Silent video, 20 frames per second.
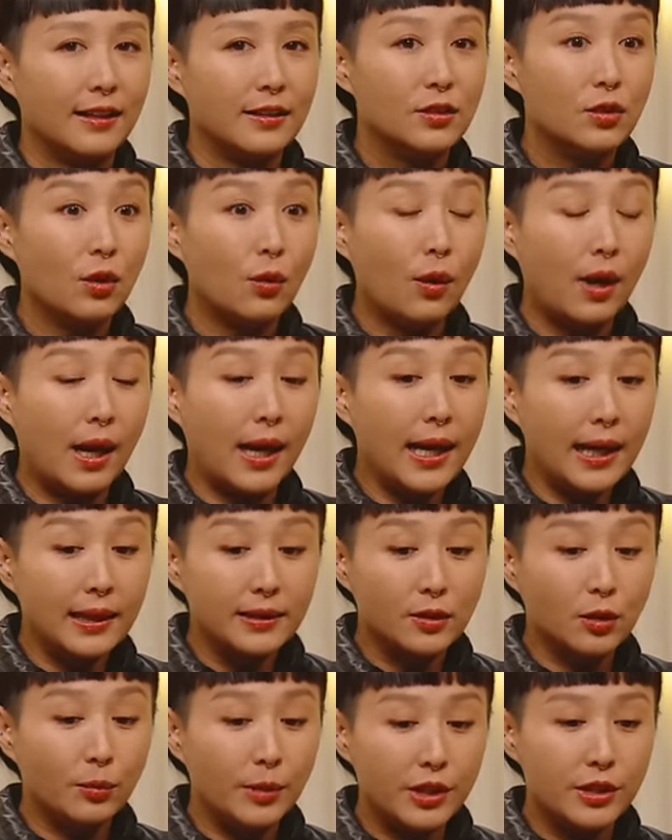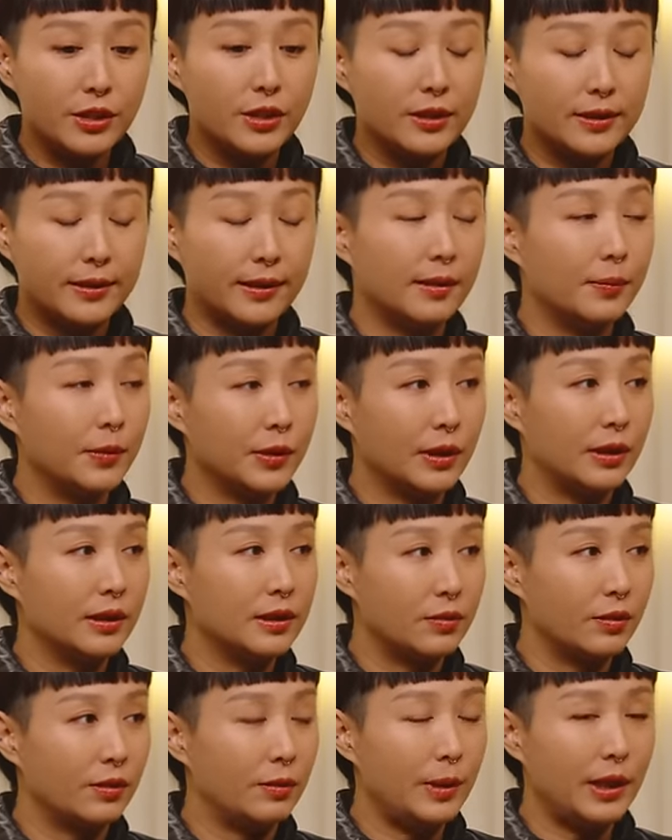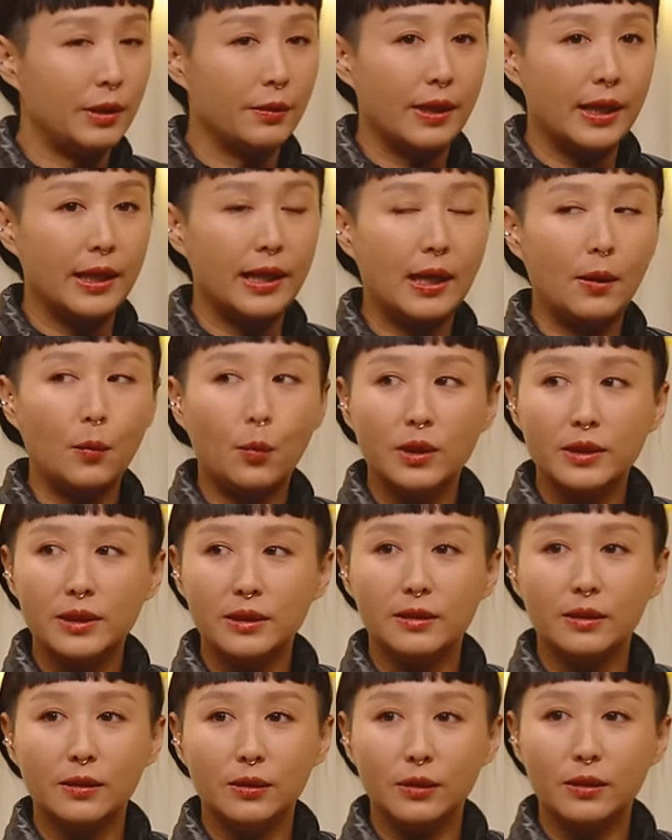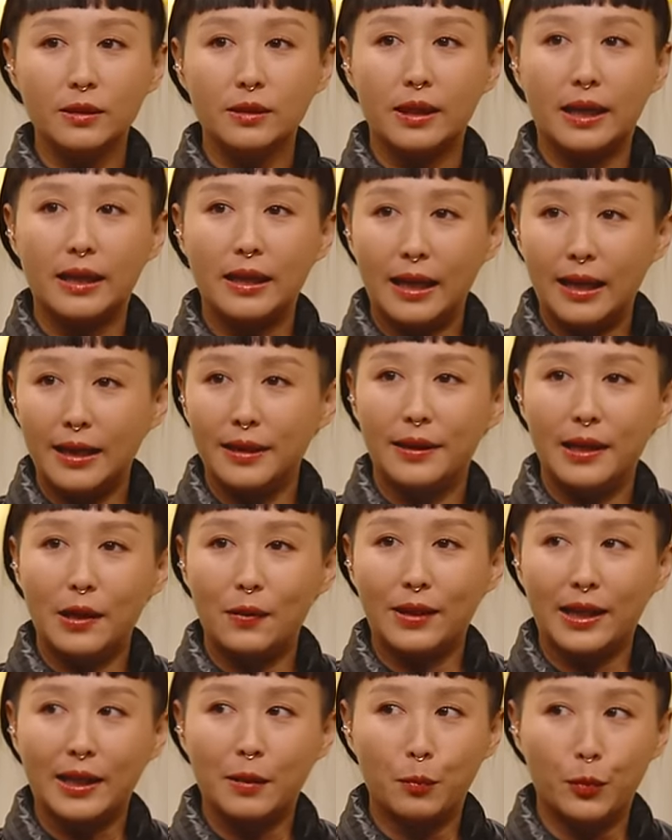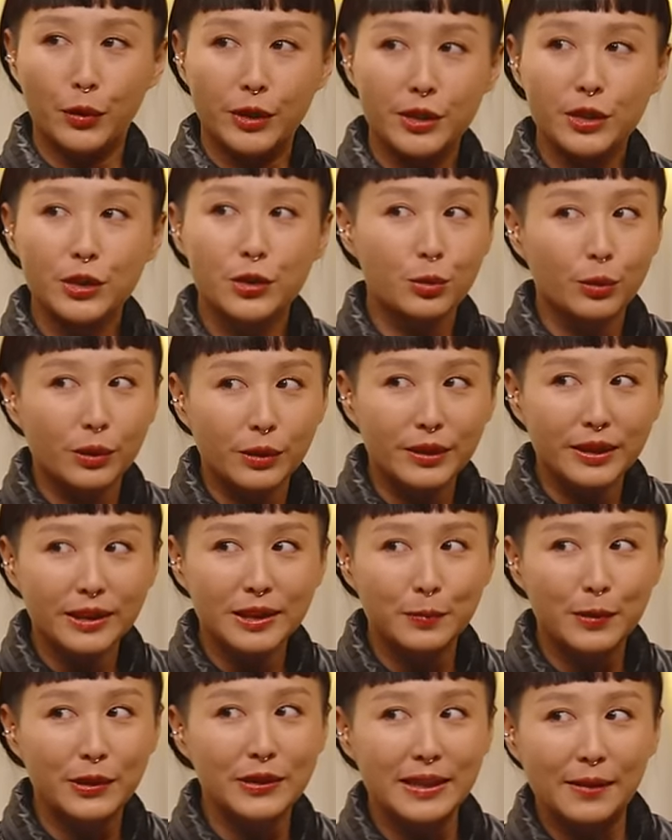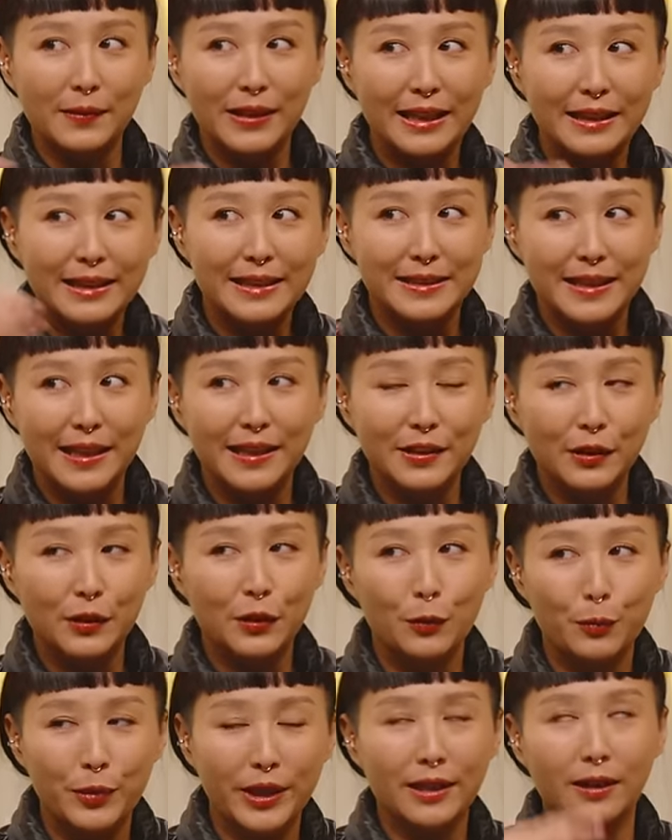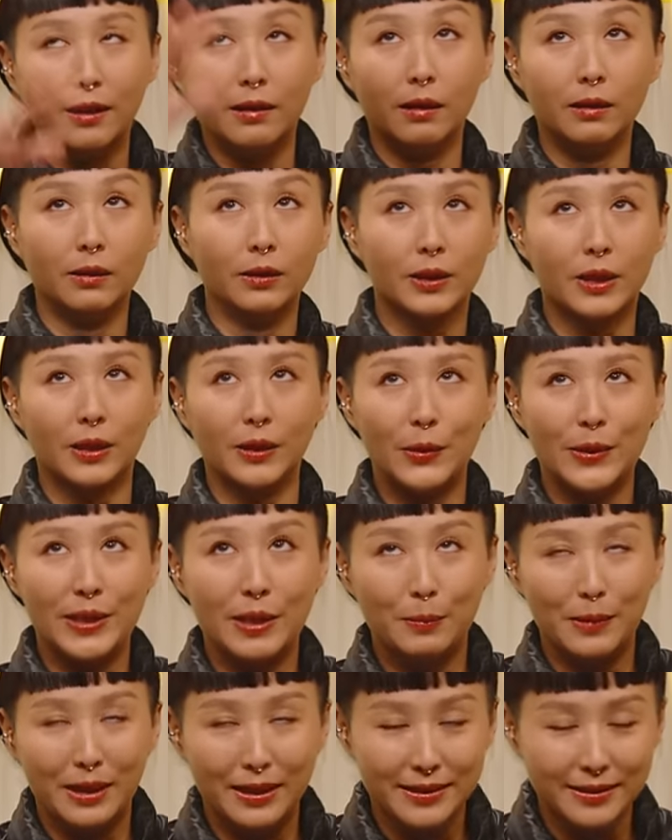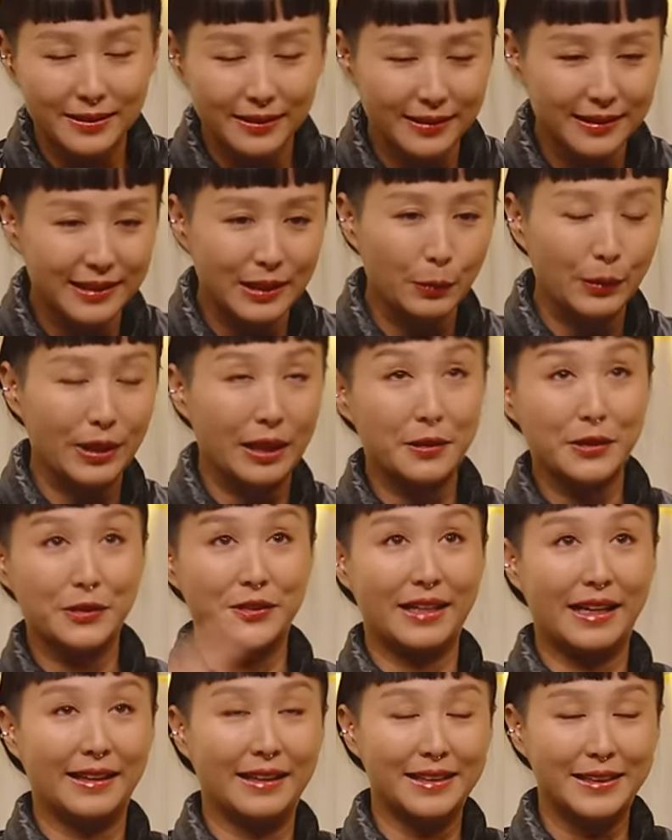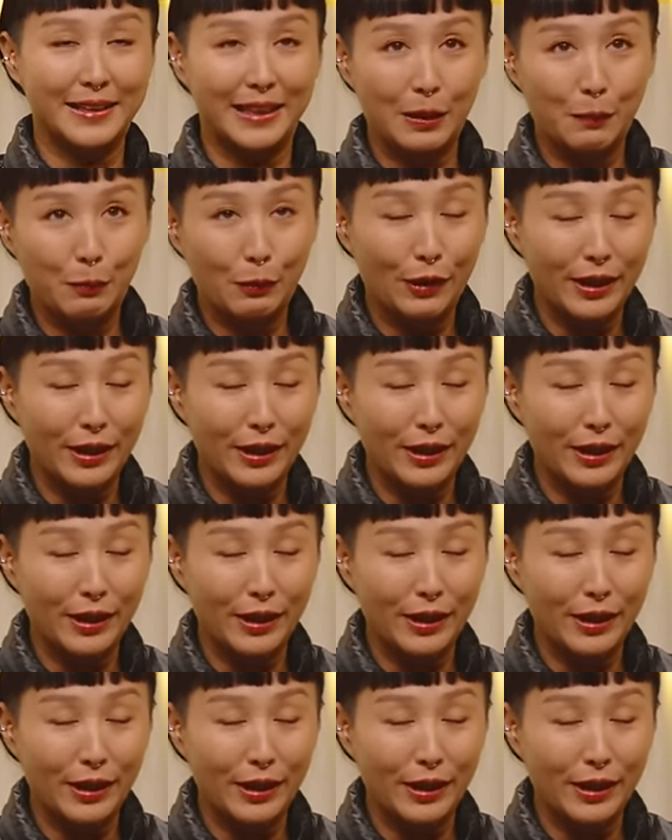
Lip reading: So I had so much Singapore dollars with me, right? I wanted to look and hunt down like a British tourist because at least then, you know, being our old colonial masters, they would understand that Singapore